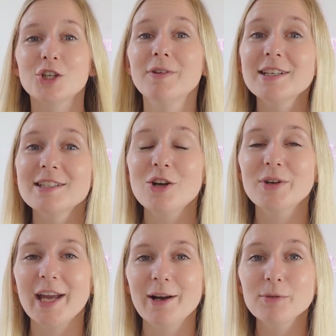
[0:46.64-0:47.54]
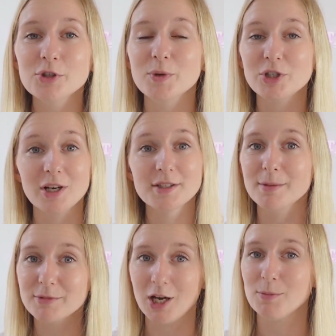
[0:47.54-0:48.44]
Directors' loan accounts, which are
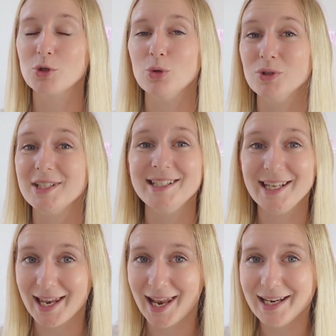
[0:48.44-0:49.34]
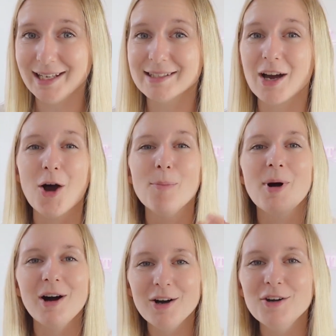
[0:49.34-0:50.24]
sometimes called DLAs, are
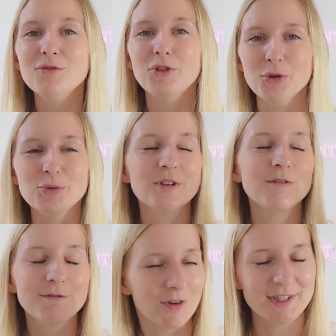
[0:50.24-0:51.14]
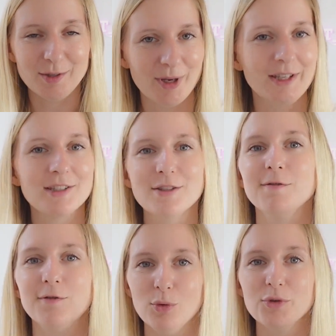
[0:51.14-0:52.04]
part of those fuzzy bits
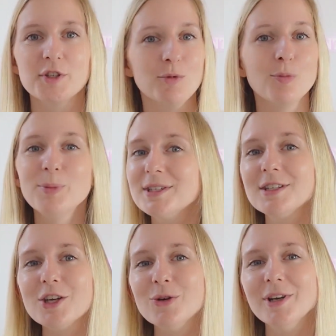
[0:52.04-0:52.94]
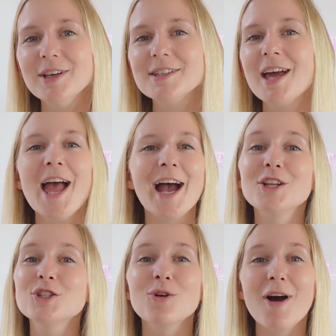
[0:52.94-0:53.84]
for small business owners, and
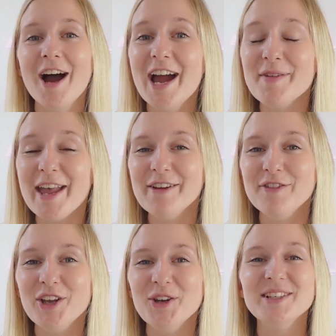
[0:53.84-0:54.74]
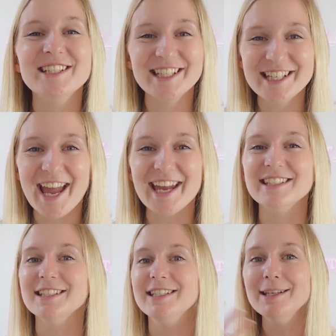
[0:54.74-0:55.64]
so I am here for you today
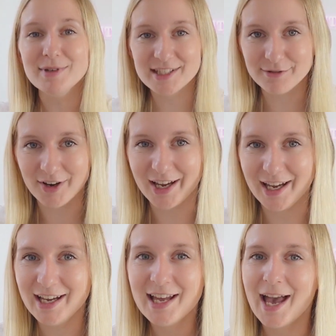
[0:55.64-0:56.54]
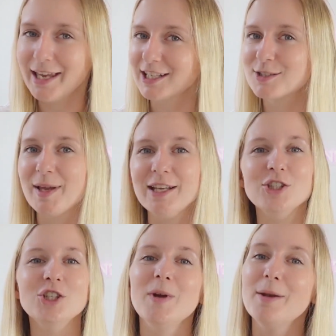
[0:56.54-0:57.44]
to demystify it and explain
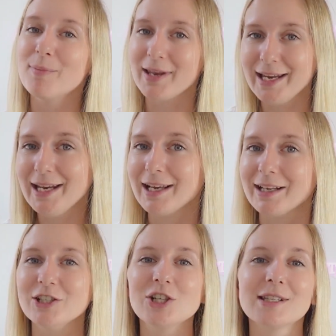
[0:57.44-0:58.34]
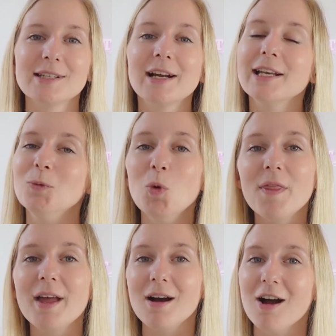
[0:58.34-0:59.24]
to you in plain English exactly what
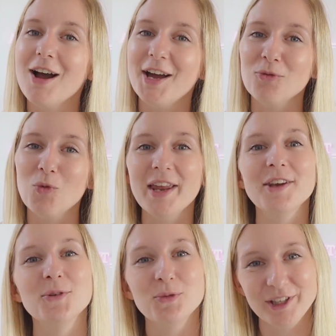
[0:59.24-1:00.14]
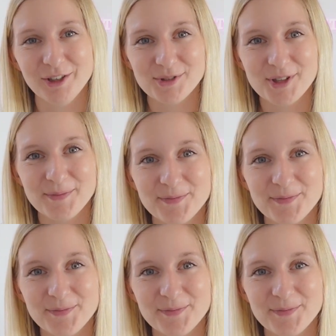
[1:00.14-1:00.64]
they are and when we use them.